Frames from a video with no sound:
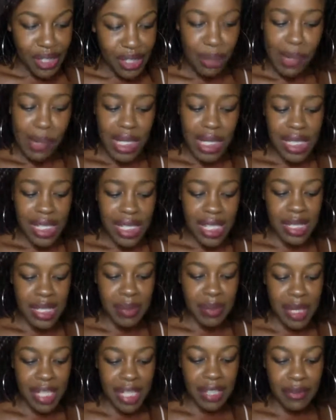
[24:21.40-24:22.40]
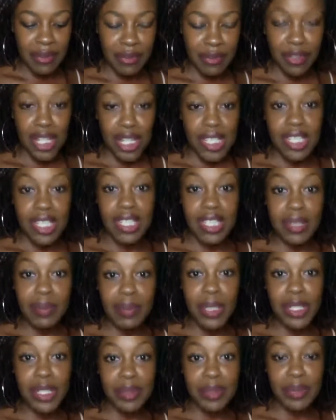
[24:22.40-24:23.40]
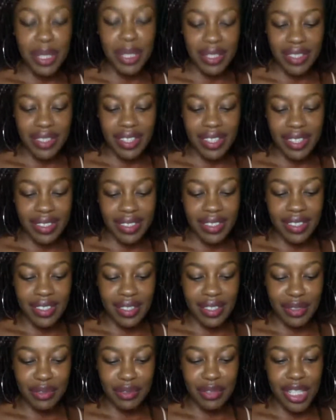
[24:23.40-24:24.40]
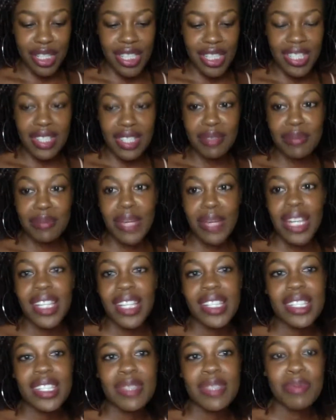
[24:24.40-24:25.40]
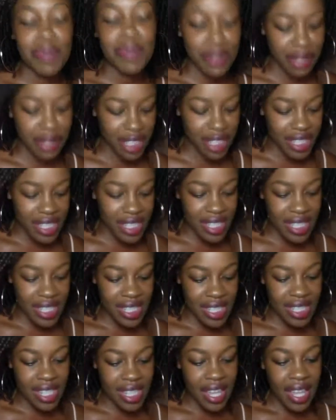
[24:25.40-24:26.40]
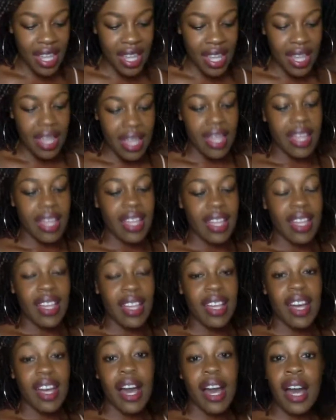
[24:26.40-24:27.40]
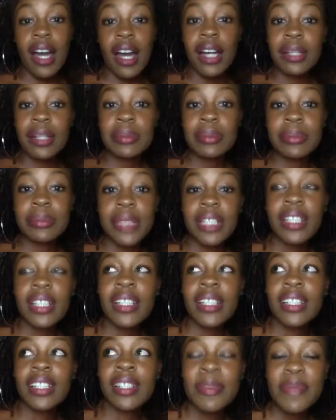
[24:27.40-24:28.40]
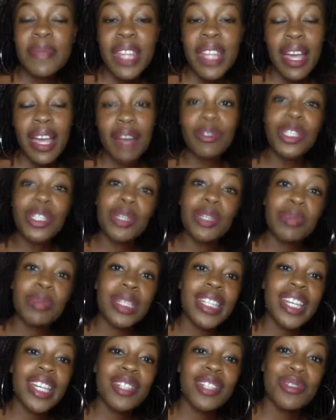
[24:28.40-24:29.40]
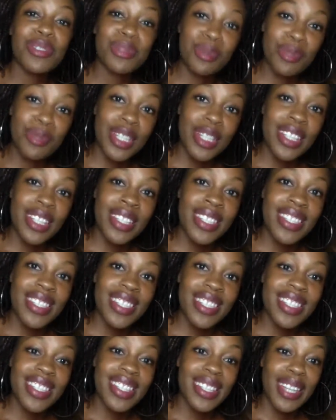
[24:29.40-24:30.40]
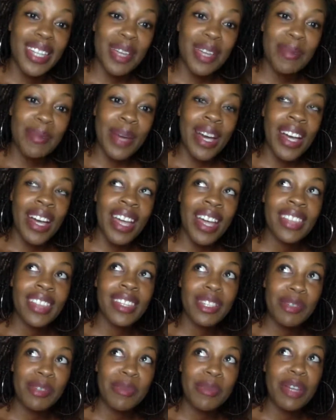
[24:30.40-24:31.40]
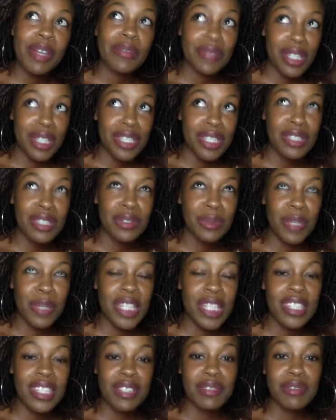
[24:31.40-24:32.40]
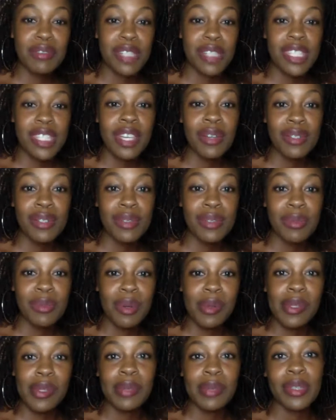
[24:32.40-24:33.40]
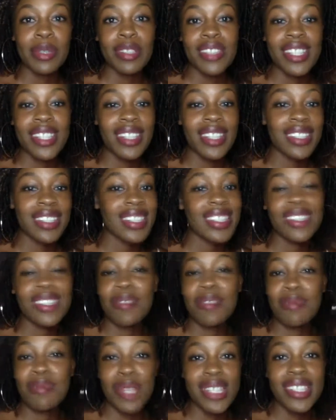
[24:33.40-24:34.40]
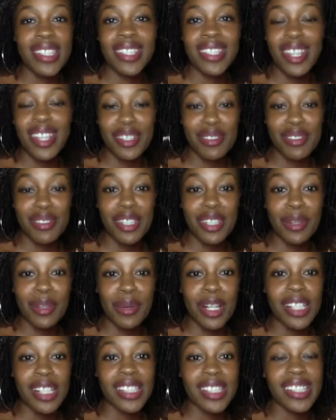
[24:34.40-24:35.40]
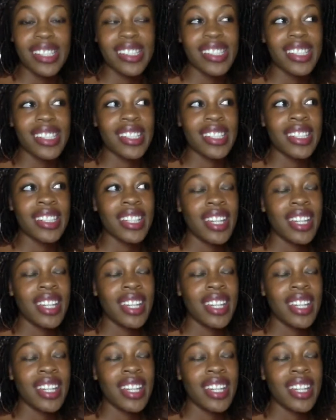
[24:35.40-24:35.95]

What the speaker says: So Martin asked me if France is much better than Greece in my experience. I've only been here 2 weeks, disclaimer. I think my first 2 weeks in Greece, I also probably would have said this is the best country in the world. And